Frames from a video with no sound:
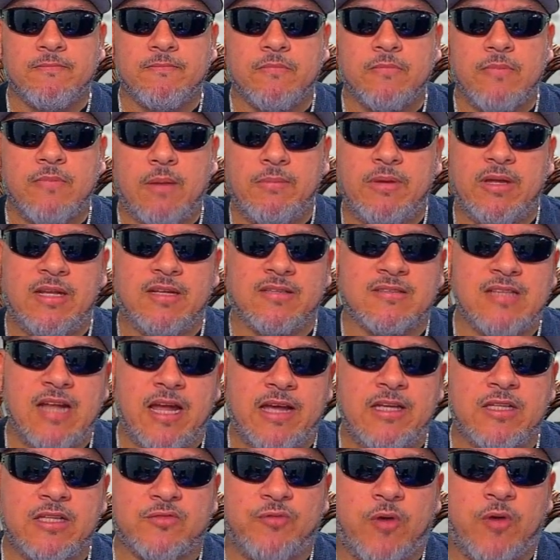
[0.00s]
I mean, it's not
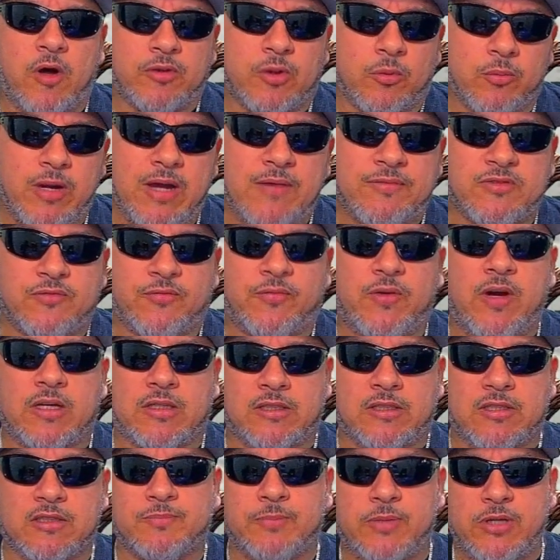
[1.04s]
his fault. The refs fucked
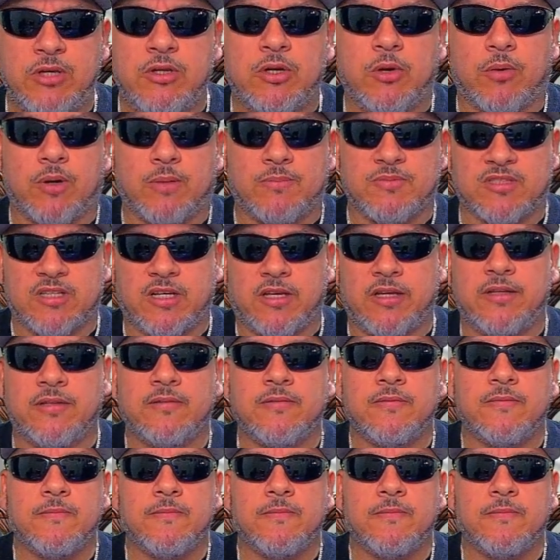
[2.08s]
us, but you know what I'm saying.